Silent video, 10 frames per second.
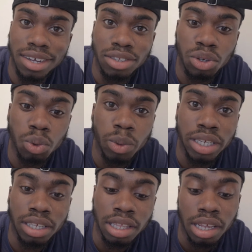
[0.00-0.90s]
2
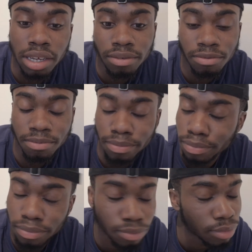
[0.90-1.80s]
weeks and that.
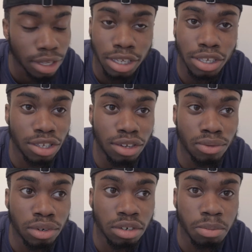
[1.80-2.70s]
This is the
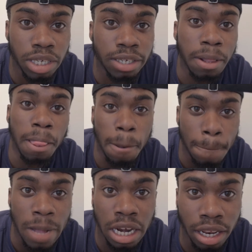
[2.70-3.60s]
real me
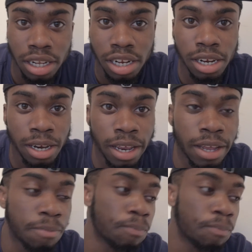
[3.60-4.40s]
at the end of the day.